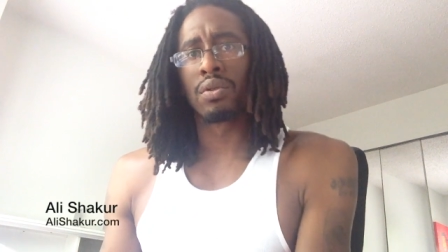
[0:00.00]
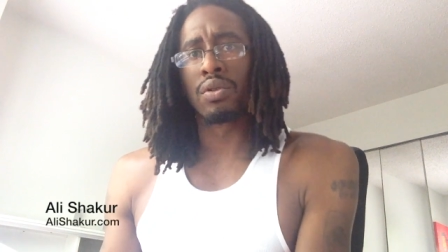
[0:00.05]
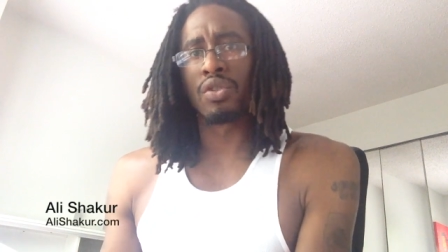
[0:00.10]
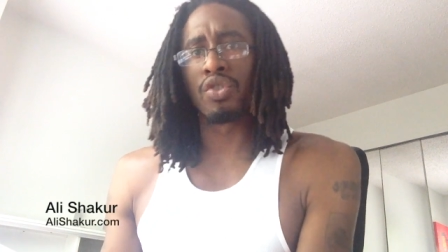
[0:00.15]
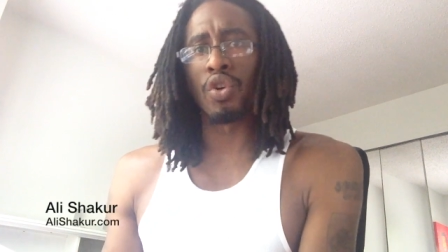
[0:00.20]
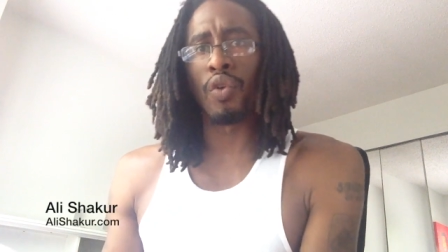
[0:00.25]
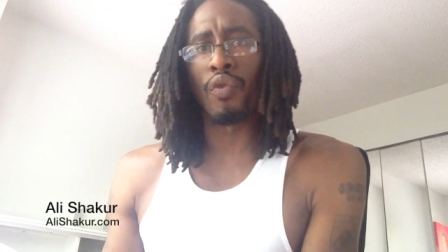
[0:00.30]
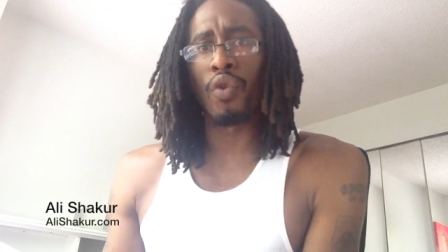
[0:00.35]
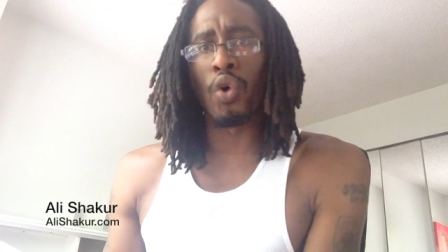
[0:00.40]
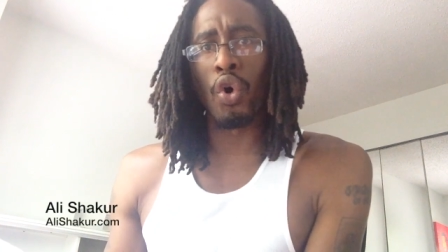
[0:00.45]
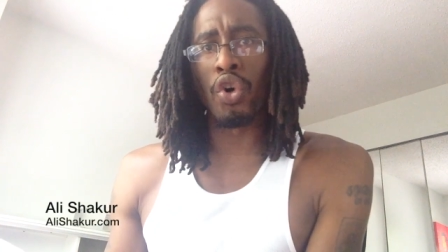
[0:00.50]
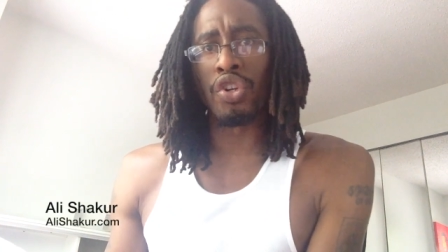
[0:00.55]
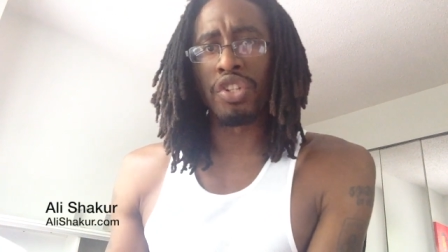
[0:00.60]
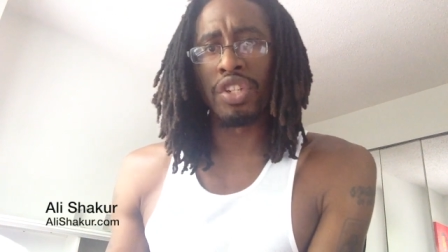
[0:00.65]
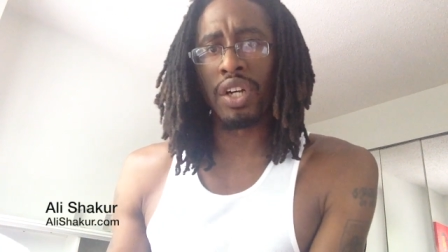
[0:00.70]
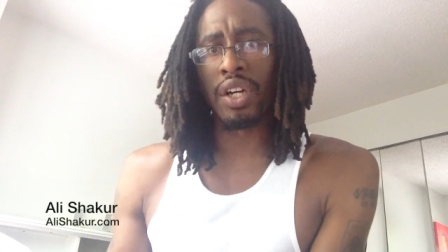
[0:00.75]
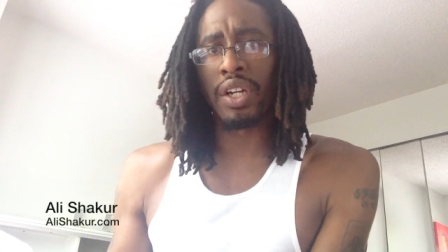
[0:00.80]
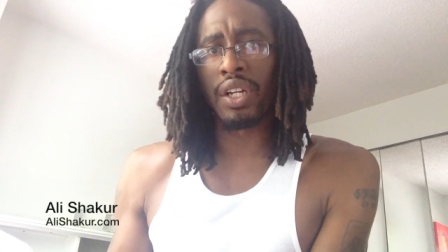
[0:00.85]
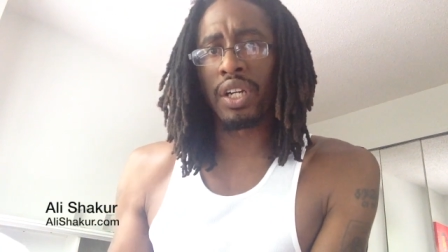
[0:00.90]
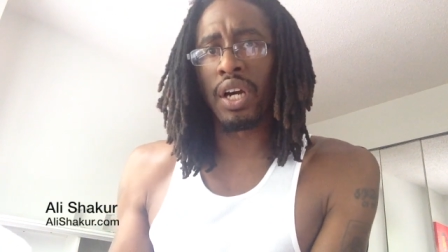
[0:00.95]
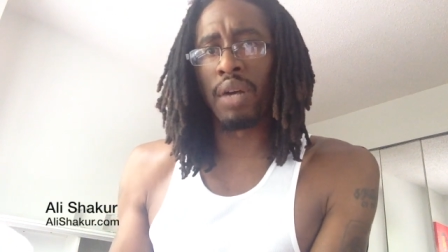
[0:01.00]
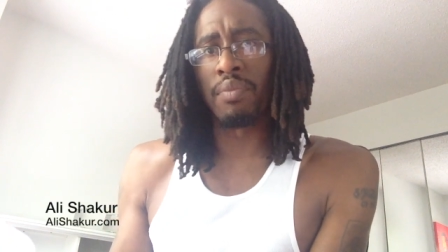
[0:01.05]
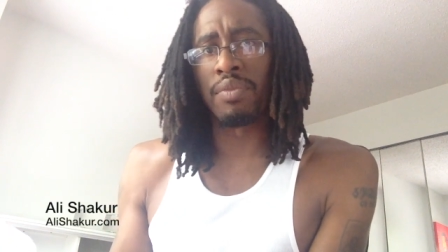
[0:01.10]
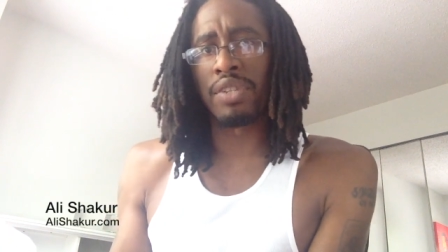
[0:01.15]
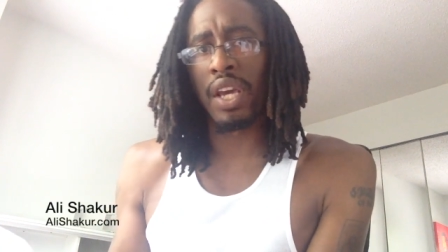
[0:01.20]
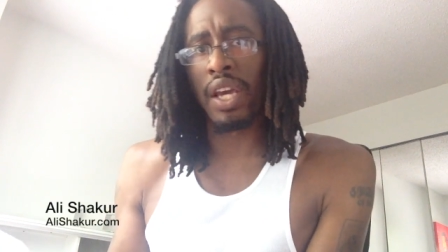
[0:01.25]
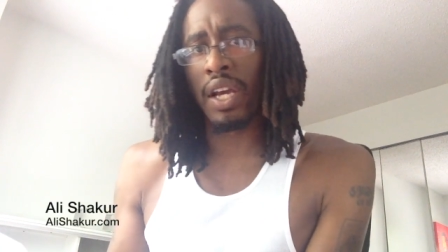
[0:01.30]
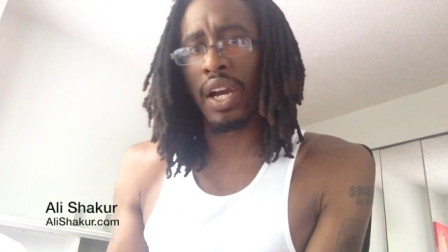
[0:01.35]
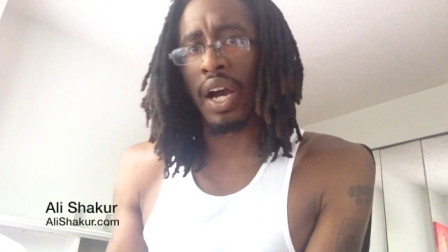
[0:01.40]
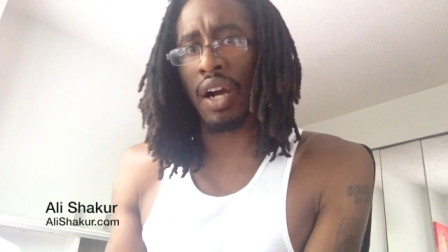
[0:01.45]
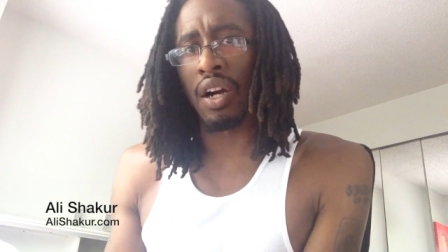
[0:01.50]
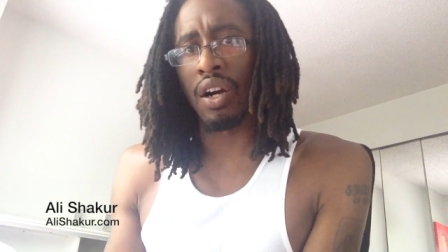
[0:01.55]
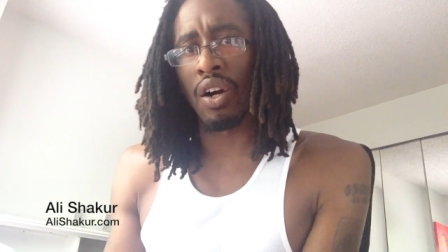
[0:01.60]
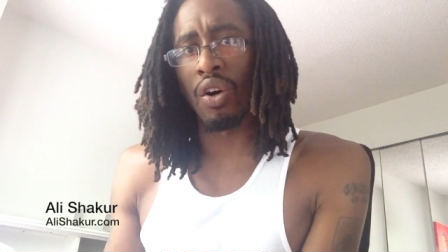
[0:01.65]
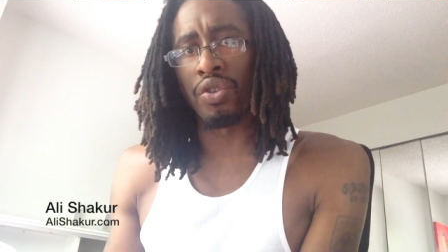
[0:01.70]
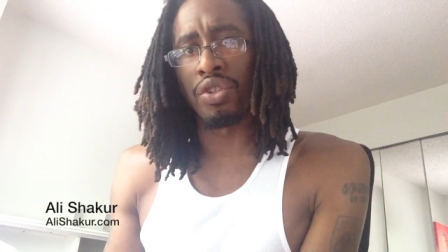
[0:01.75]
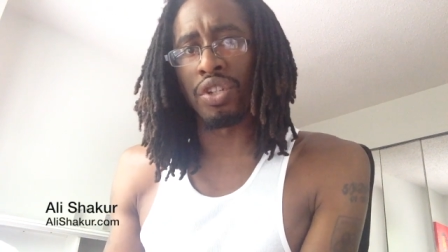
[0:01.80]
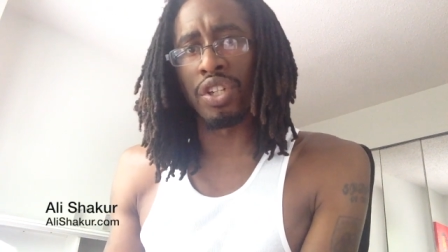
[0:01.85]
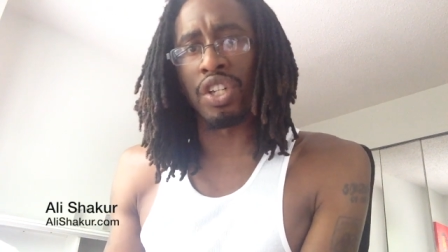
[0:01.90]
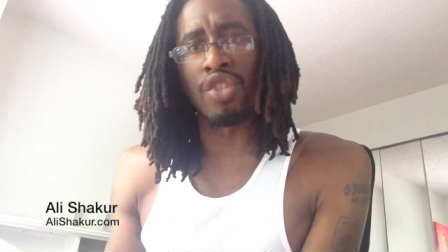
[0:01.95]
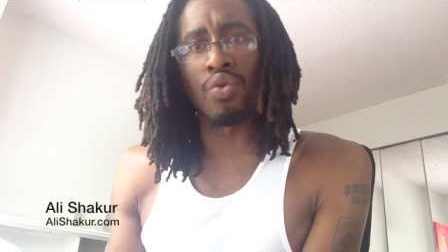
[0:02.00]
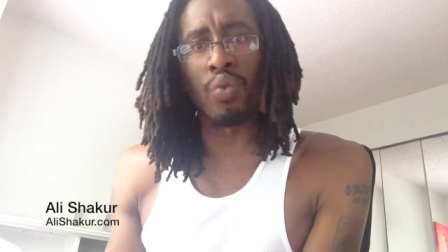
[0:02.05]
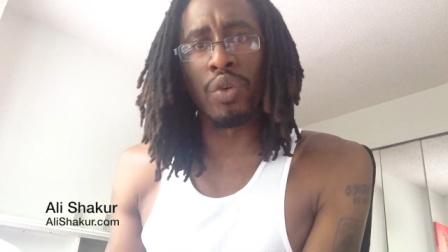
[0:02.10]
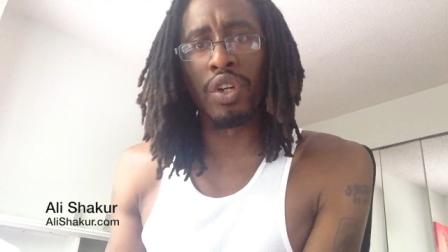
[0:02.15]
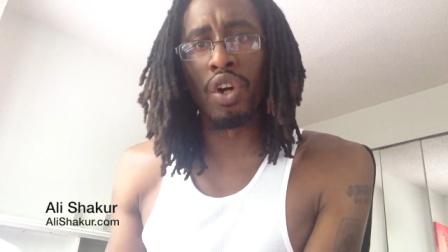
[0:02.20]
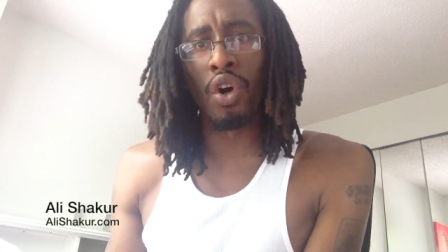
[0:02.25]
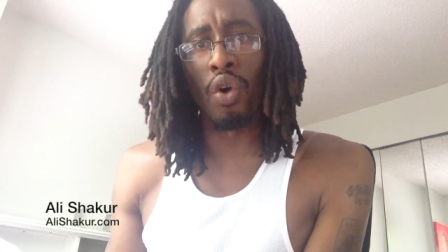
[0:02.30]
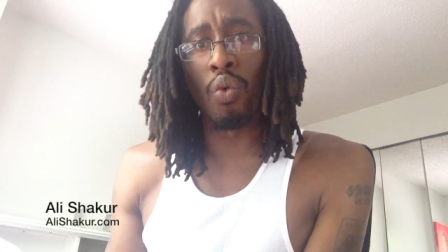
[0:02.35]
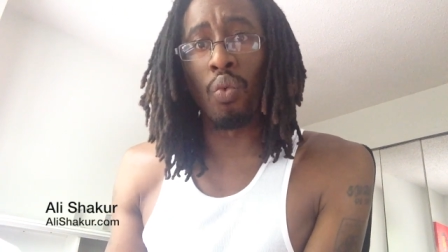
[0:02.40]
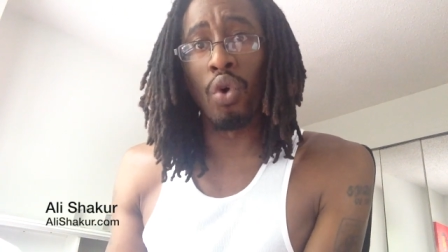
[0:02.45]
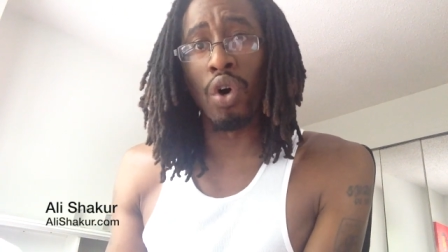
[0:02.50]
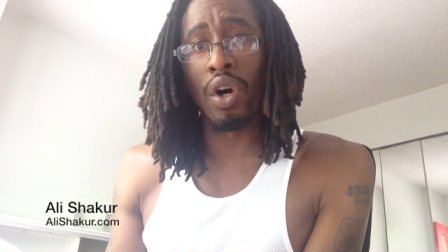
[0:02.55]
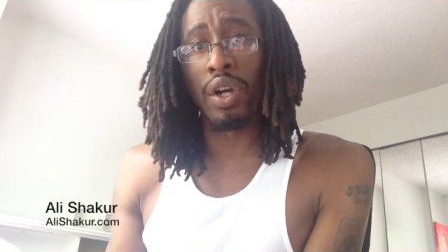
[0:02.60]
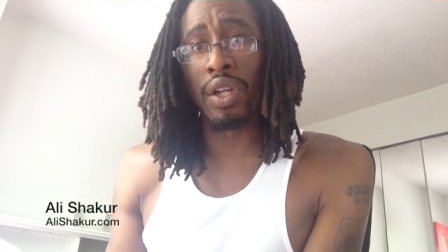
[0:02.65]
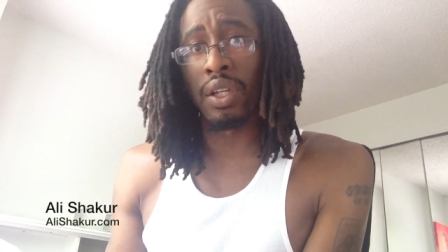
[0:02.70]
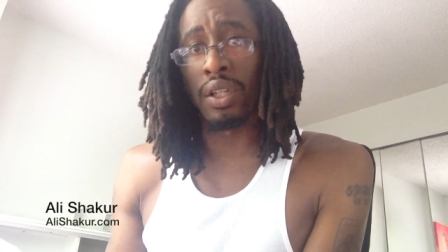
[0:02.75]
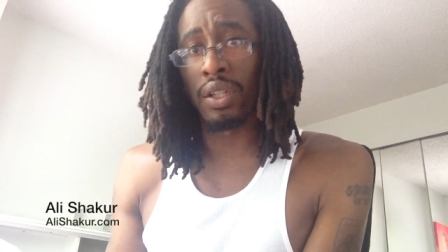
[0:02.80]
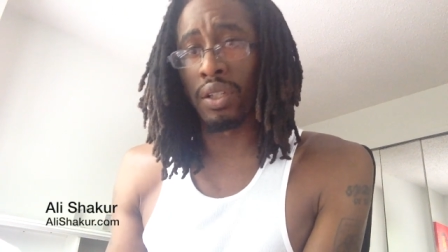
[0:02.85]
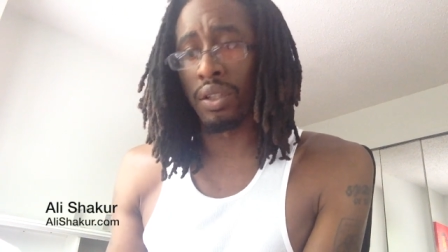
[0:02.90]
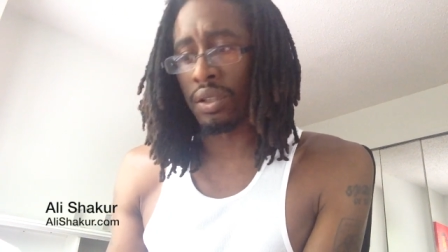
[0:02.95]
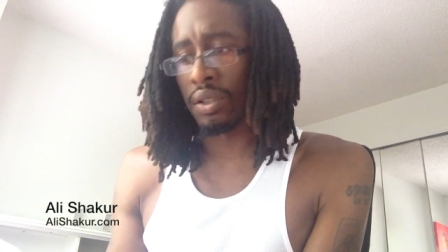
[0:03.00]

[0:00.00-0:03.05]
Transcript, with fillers: So, of course, they're going to come take our culture because we don't want it.